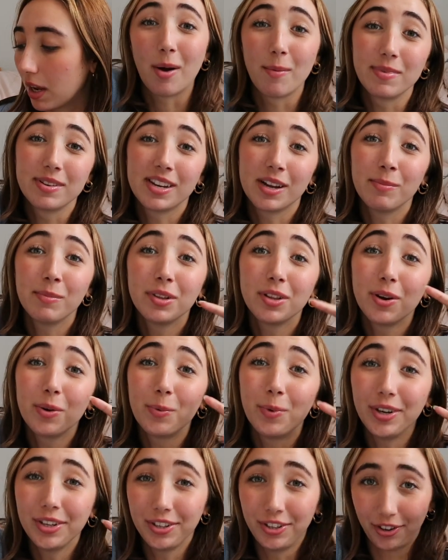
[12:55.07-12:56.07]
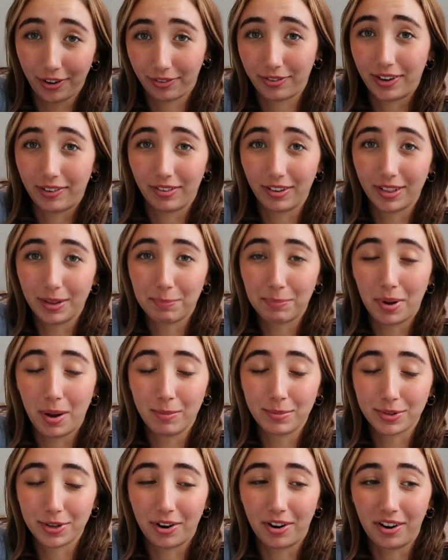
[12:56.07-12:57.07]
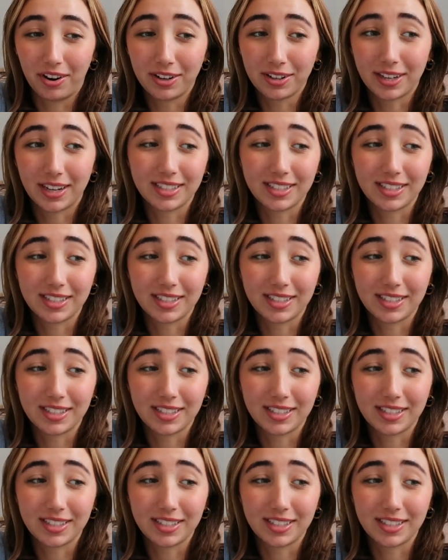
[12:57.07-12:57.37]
Comment down below what your favorite lip balms are,